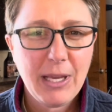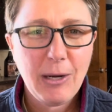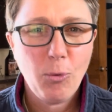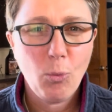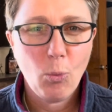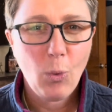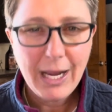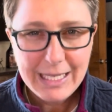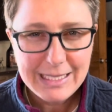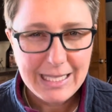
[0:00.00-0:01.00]
And why
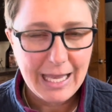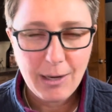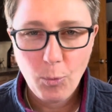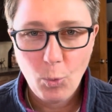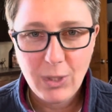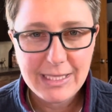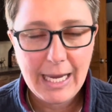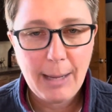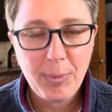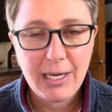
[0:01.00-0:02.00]
is that? And what's
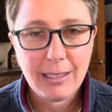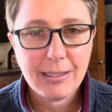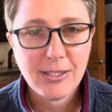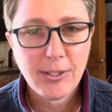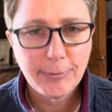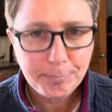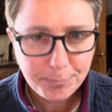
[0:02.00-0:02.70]
happening? And so